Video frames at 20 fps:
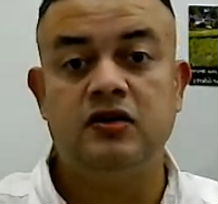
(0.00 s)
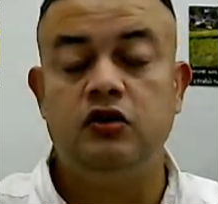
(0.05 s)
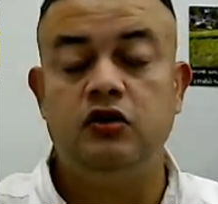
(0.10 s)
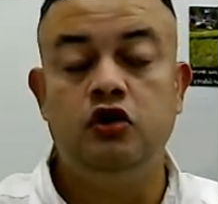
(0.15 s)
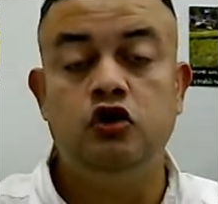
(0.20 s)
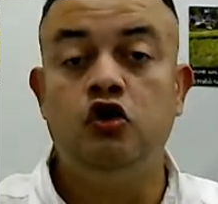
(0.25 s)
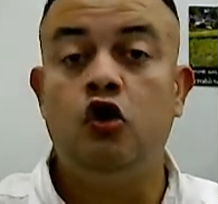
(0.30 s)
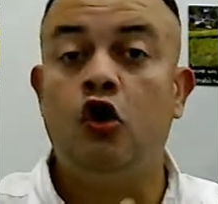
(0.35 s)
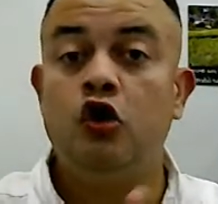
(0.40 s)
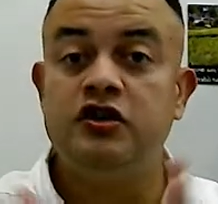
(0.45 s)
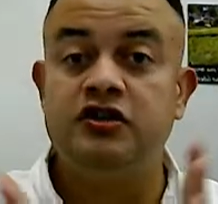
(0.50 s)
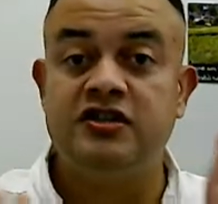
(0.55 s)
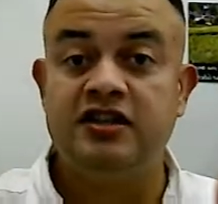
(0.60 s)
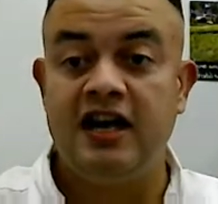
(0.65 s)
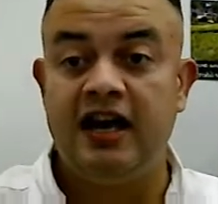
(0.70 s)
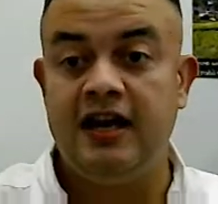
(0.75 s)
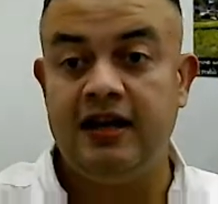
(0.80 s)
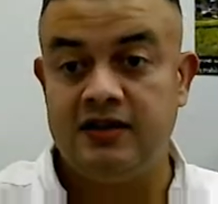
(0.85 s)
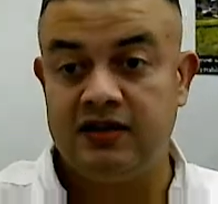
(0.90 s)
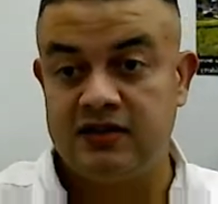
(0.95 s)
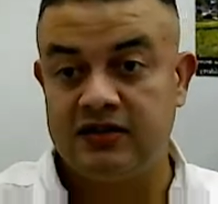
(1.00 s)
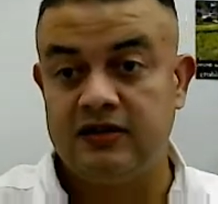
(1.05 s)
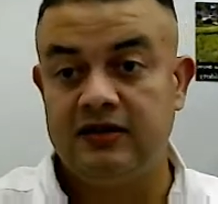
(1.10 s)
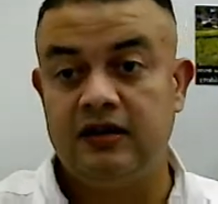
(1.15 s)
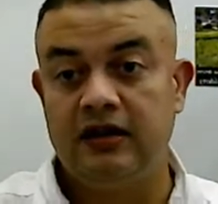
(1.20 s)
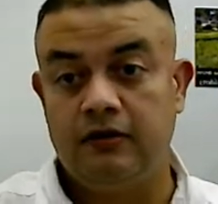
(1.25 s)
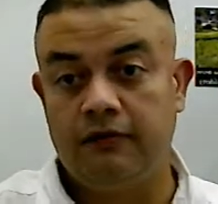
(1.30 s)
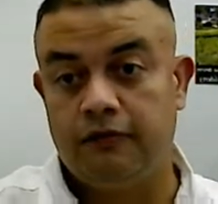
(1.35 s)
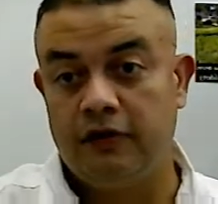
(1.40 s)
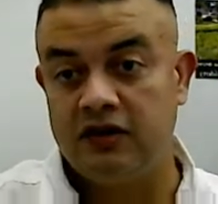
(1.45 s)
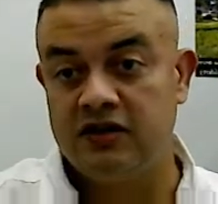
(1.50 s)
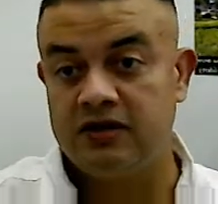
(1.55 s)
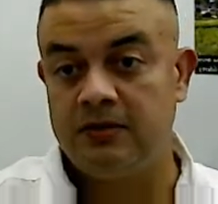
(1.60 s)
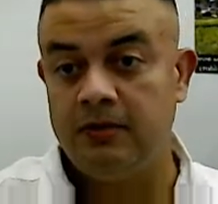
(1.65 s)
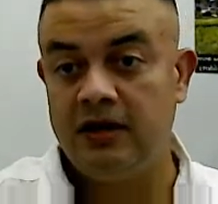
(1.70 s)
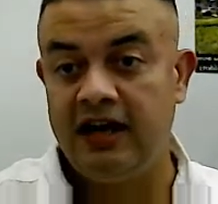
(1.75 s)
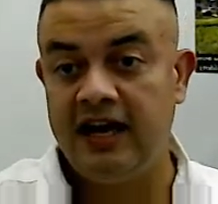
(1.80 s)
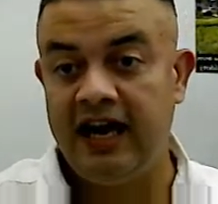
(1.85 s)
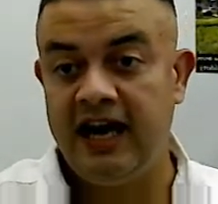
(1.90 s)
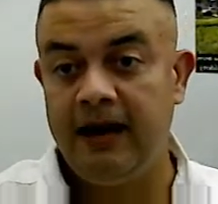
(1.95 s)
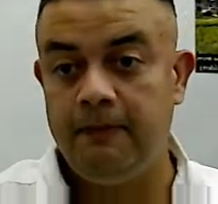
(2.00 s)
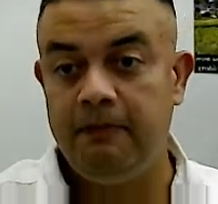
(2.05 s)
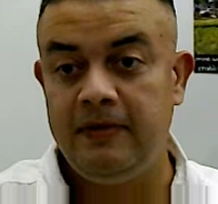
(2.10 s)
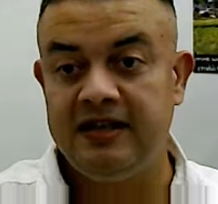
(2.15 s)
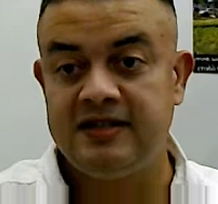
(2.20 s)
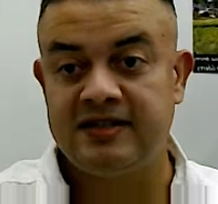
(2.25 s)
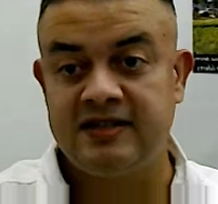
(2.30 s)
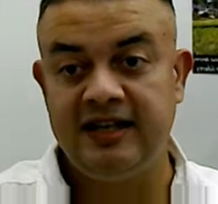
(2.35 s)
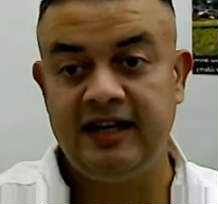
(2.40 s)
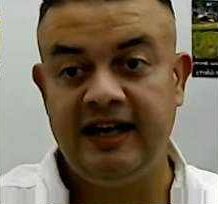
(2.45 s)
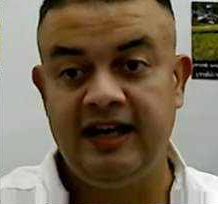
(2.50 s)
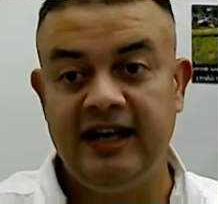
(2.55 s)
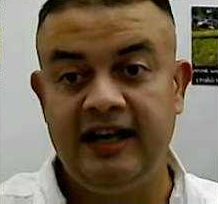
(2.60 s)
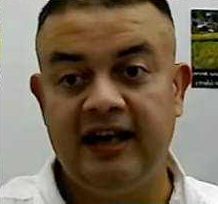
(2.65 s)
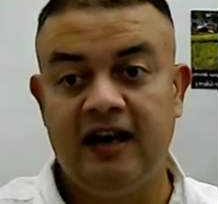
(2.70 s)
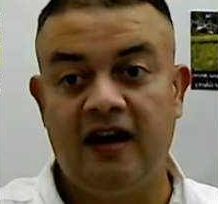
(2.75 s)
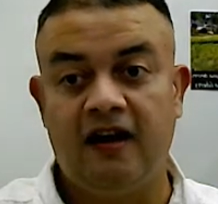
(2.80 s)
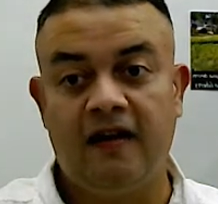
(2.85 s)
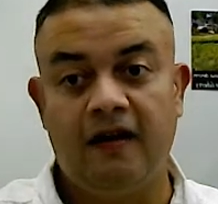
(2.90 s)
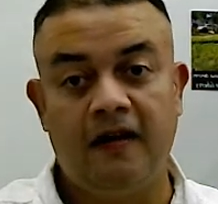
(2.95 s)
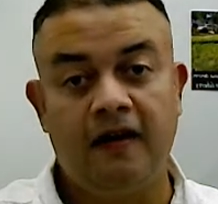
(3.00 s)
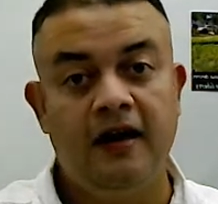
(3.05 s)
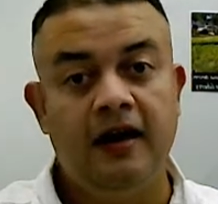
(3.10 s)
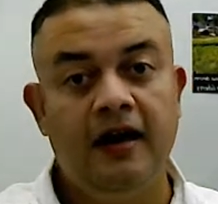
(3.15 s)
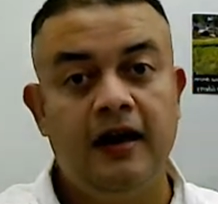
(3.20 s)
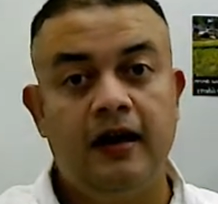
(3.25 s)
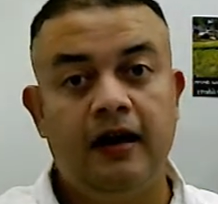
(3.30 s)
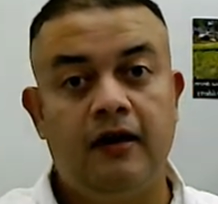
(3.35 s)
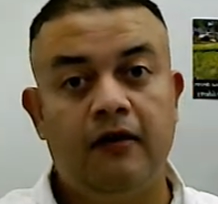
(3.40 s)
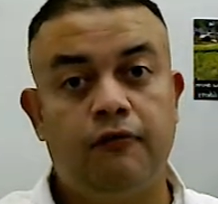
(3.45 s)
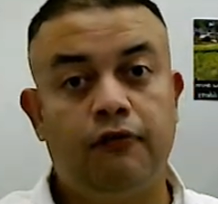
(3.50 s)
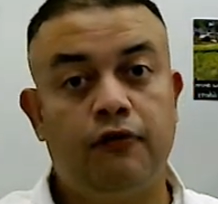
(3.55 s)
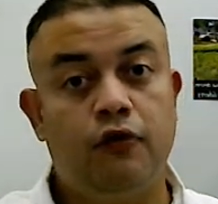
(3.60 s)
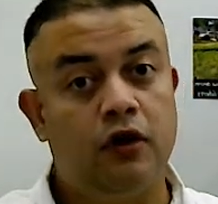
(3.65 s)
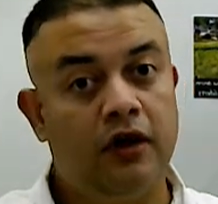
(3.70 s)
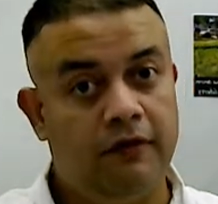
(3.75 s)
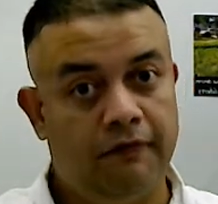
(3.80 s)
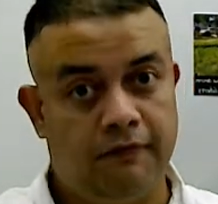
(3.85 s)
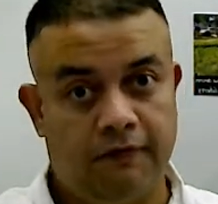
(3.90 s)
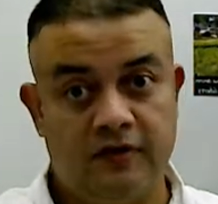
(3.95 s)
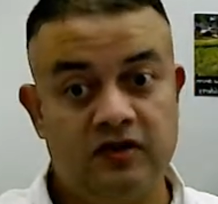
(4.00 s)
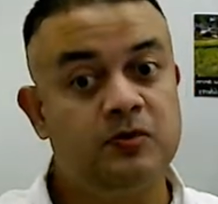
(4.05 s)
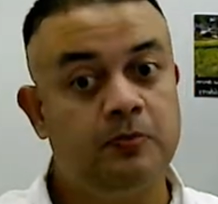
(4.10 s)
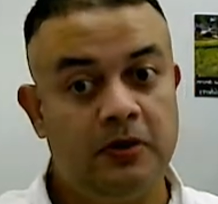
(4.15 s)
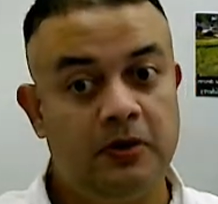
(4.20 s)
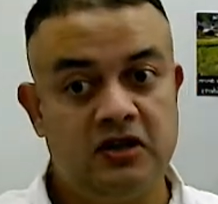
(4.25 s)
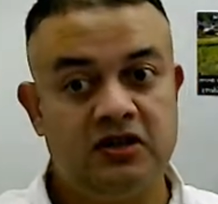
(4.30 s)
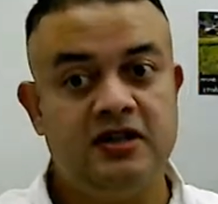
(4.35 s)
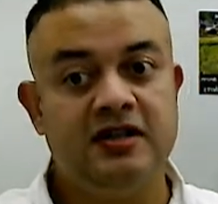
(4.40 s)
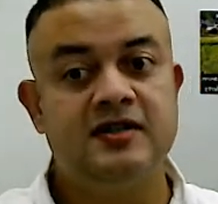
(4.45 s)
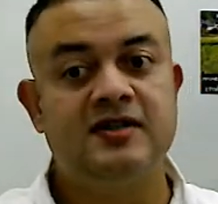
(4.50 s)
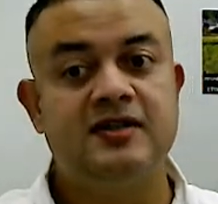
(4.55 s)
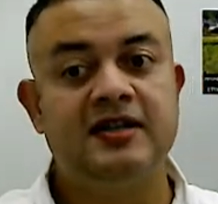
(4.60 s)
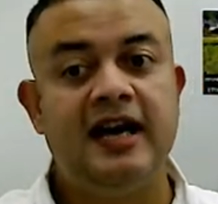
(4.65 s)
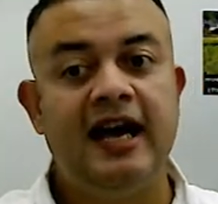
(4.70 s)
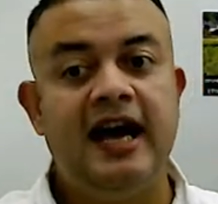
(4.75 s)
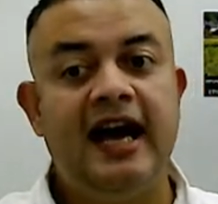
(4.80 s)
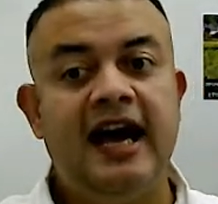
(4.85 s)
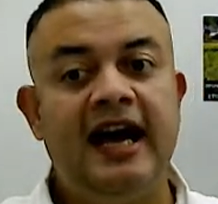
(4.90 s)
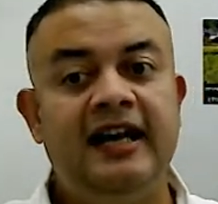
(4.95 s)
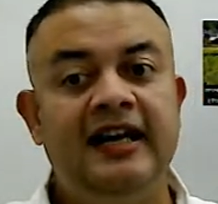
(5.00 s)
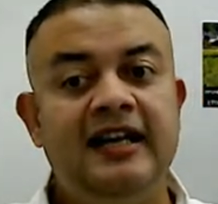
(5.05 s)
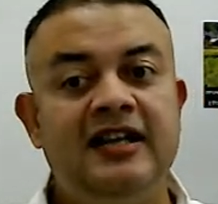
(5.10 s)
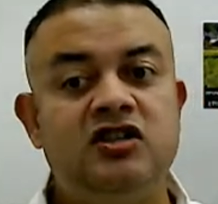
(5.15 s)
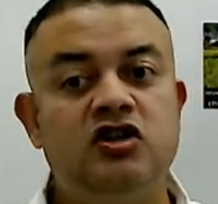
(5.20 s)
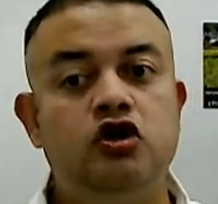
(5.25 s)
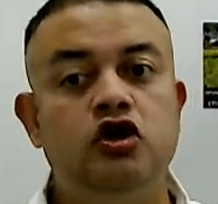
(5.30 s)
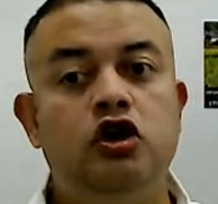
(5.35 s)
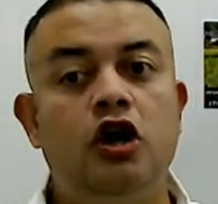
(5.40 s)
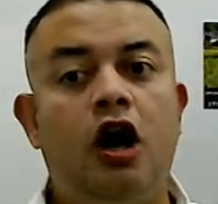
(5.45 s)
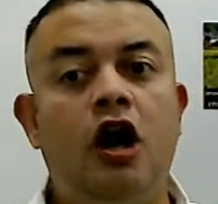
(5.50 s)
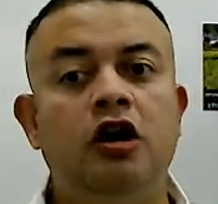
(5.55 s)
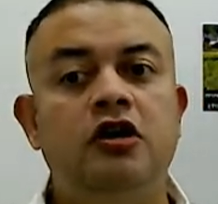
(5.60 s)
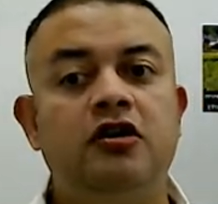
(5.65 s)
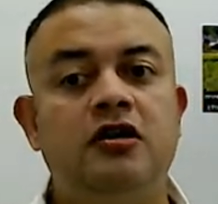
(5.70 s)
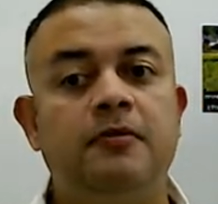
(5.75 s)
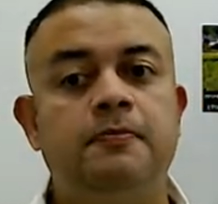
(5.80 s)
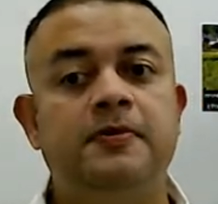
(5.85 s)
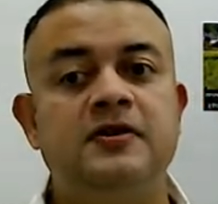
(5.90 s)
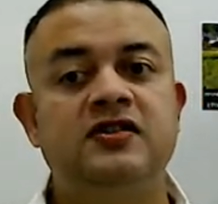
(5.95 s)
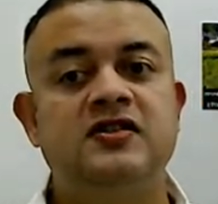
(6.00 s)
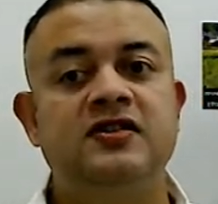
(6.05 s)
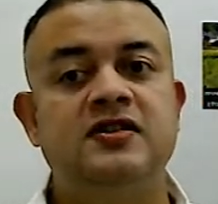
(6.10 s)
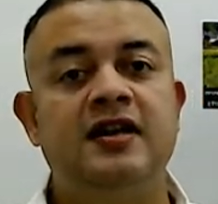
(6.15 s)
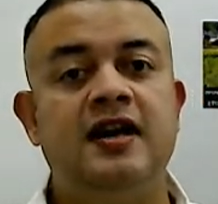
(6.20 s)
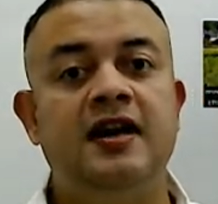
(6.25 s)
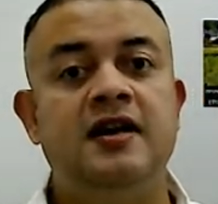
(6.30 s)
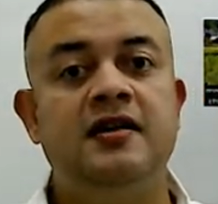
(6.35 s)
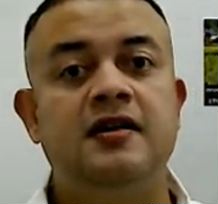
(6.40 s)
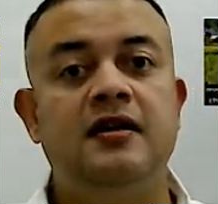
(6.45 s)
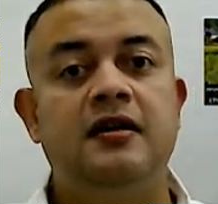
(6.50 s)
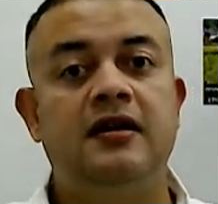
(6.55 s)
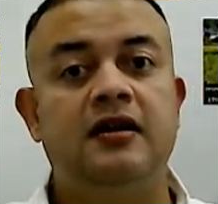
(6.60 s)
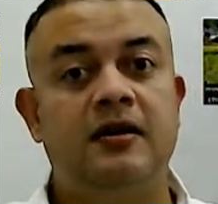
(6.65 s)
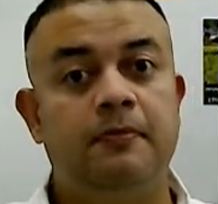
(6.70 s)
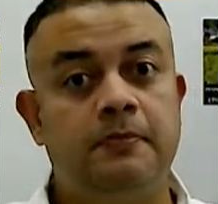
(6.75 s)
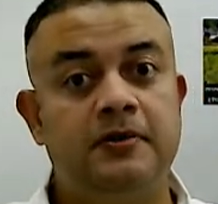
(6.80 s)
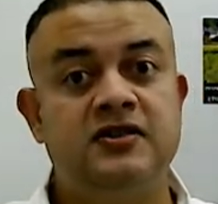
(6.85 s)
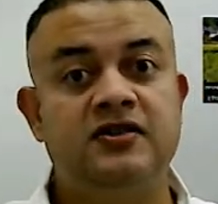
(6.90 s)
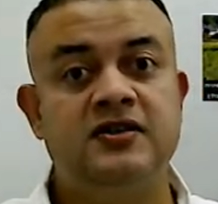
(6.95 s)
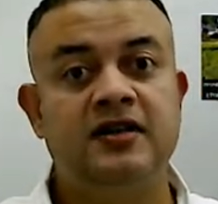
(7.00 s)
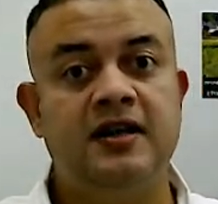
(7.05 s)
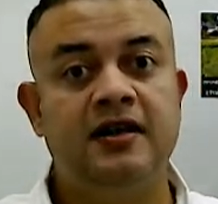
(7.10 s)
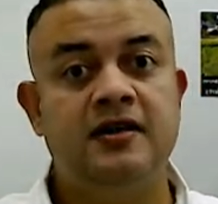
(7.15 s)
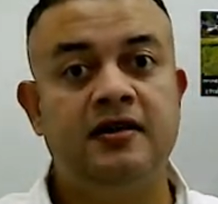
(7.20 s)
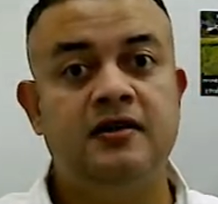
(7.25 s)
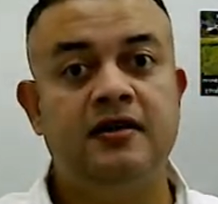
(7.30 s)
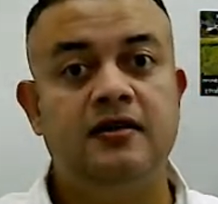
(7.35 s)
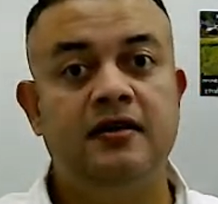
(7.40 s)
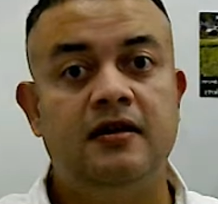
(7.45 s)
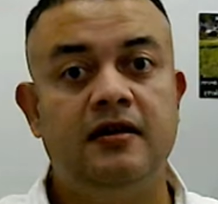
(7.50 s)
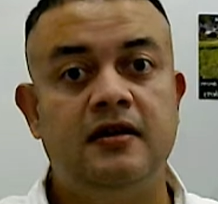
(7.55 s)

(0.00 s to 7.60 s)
no change uh, for example a b c d are four different species and each dot represent represent